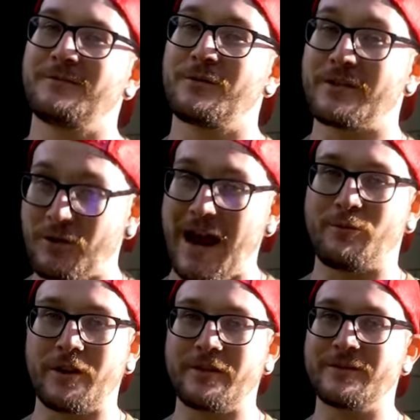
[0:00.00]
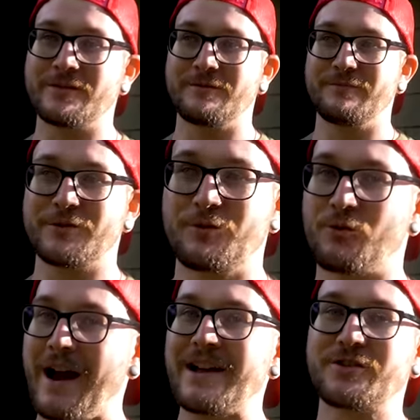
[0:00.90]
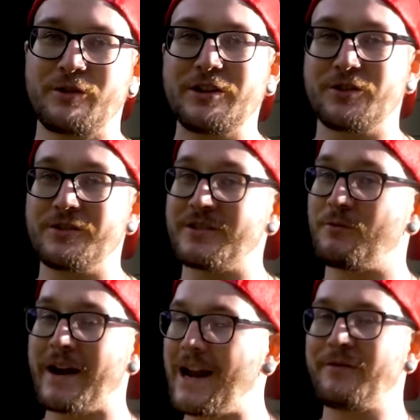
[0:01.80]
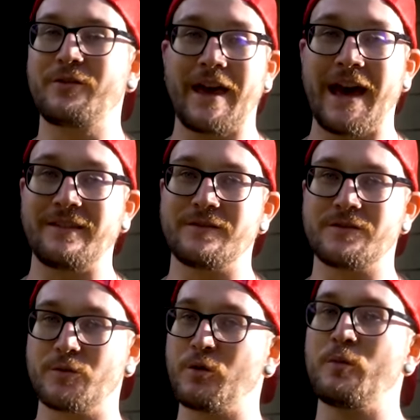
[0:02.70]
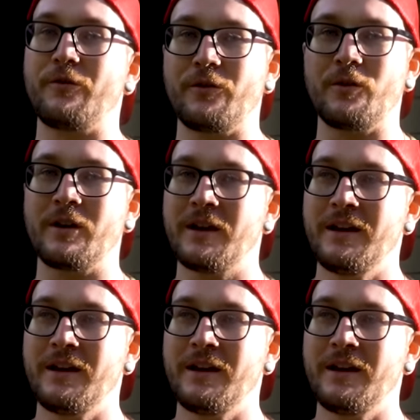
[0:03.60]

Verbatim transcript: were the Kratt Brothers. So Kratt's Creatures, and right after that, Zaboomafoo.